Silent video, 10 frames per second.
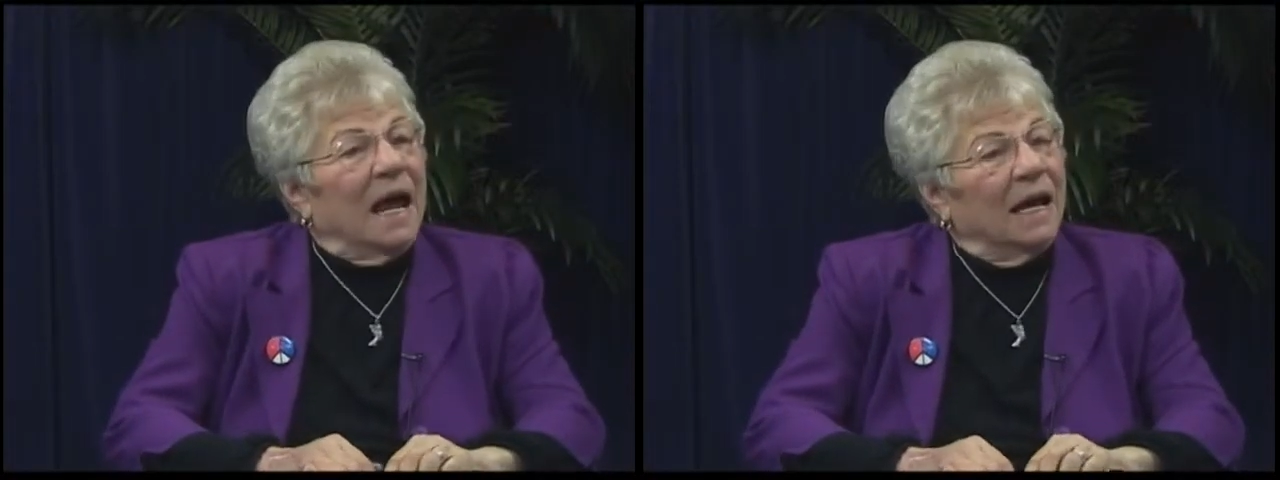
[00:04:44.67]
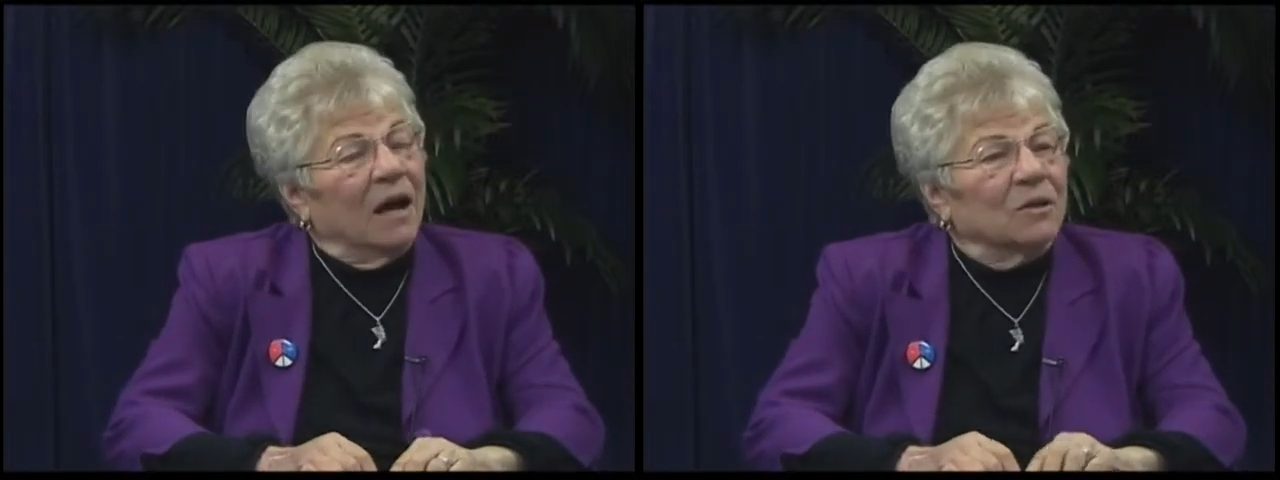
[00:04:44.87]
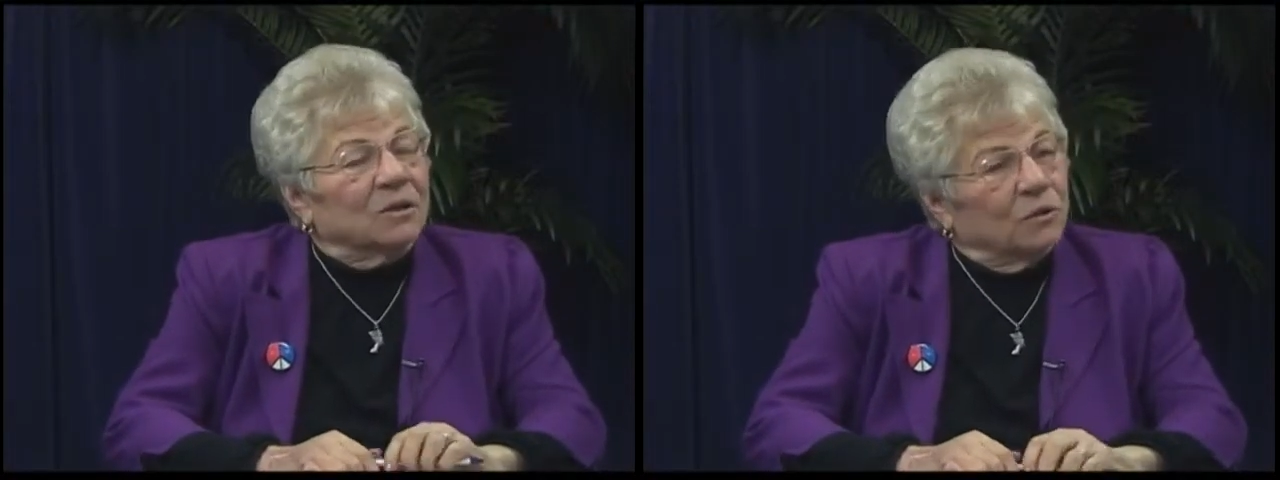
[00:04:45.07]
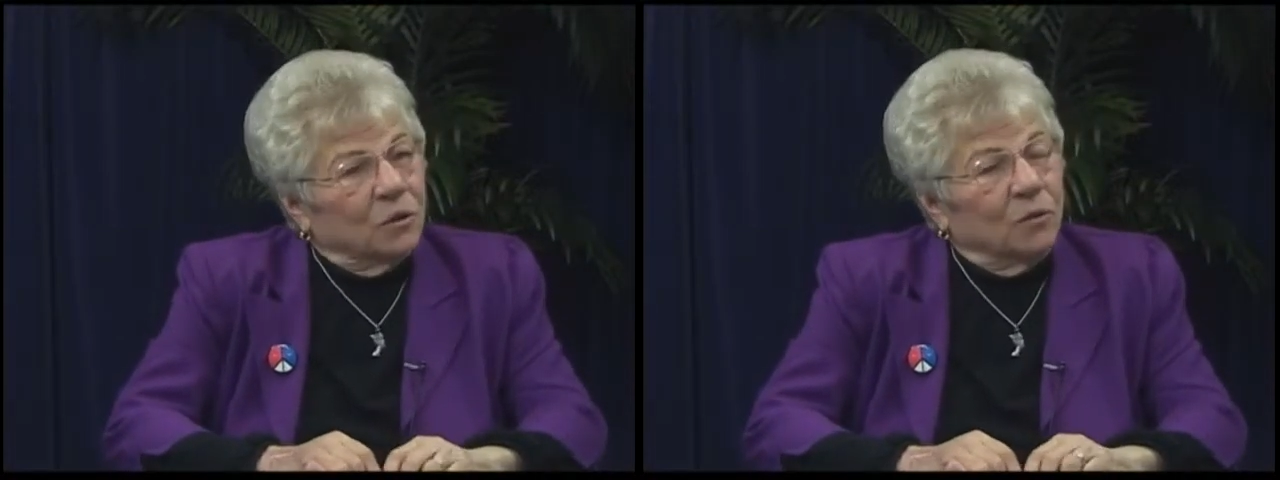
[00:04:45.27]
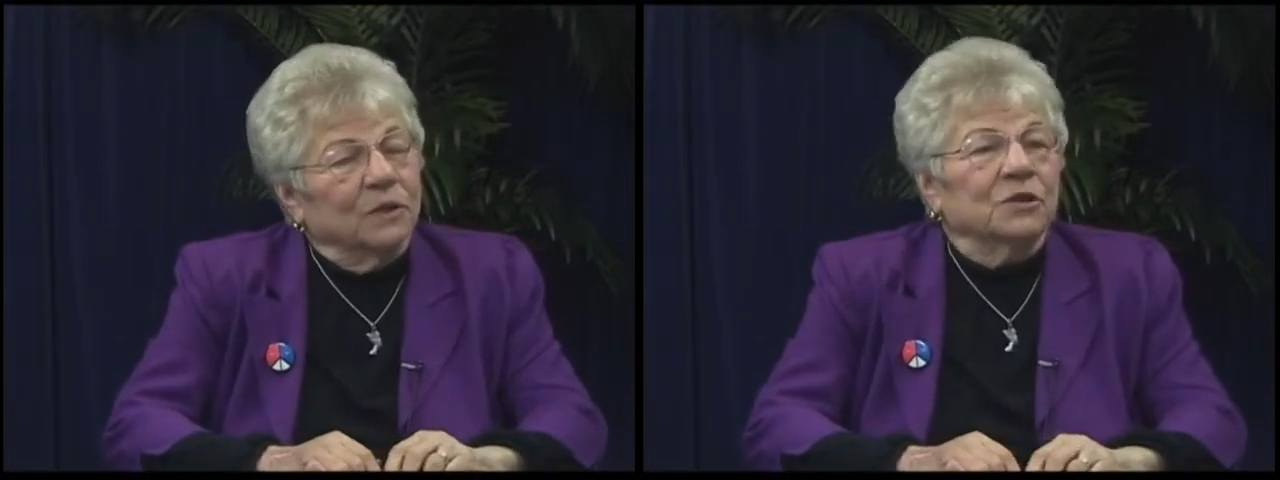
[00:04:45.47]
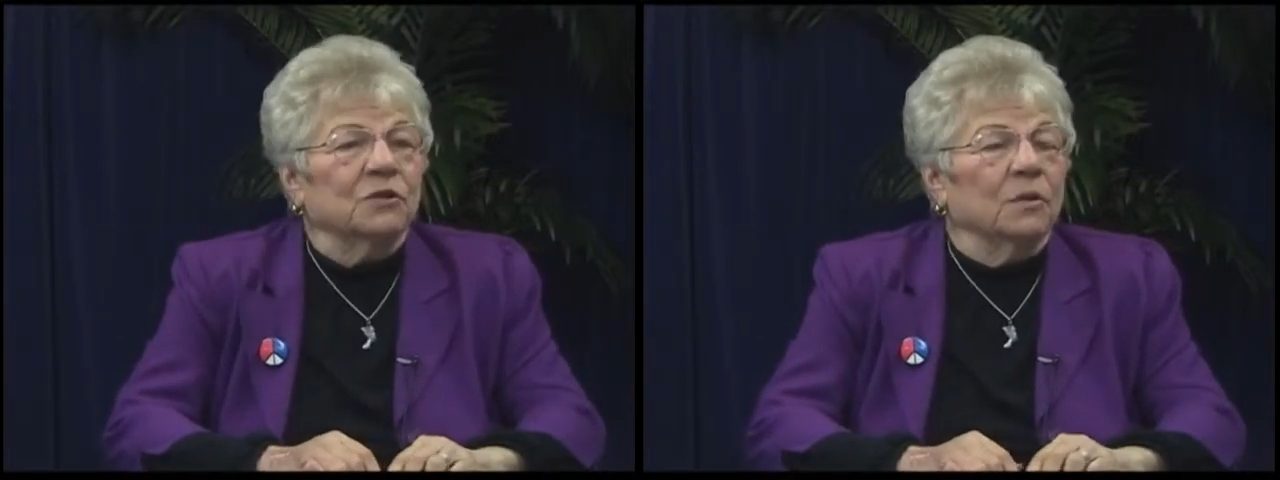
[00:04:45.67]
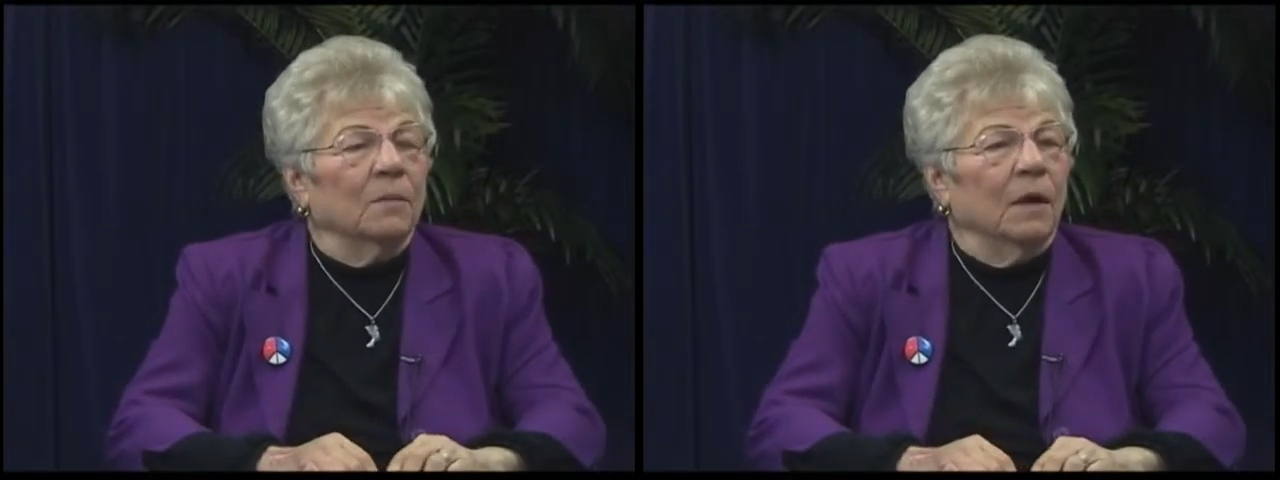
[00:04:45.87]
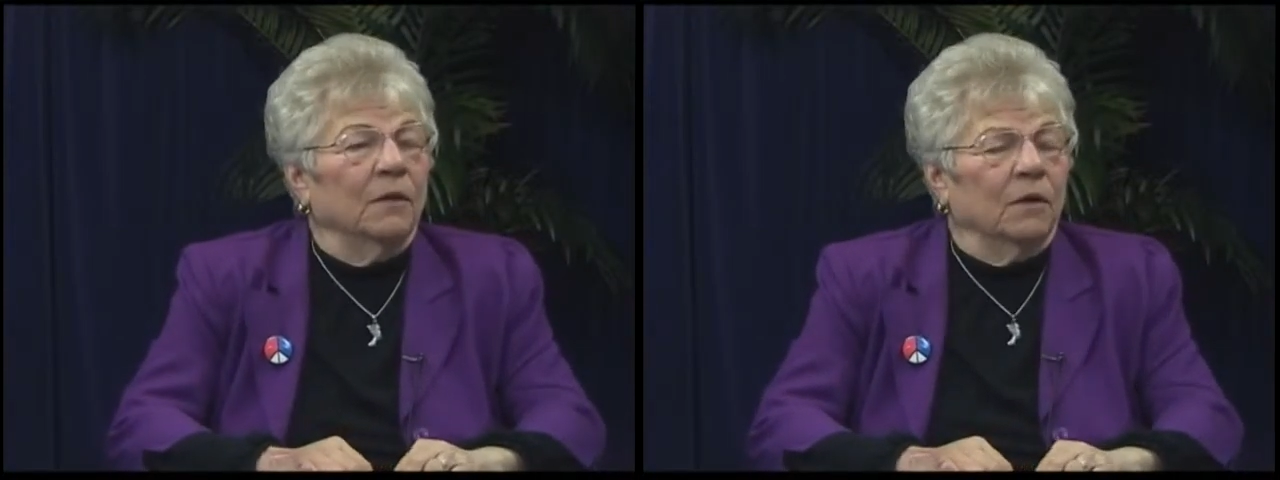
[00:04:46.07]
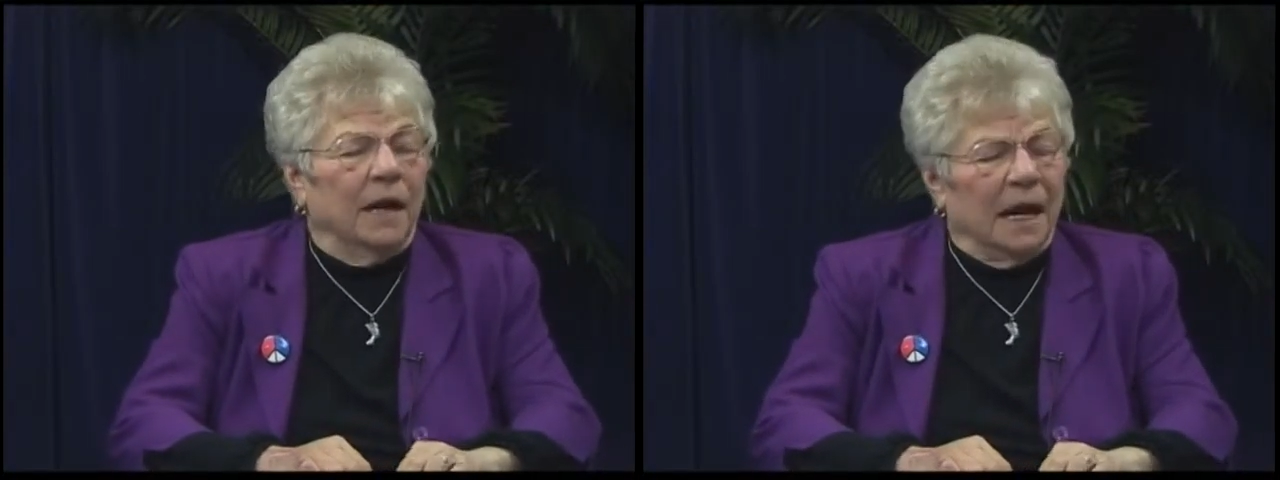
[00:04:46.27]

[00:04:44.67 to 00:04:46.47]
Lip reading: And I also know that you're a mother.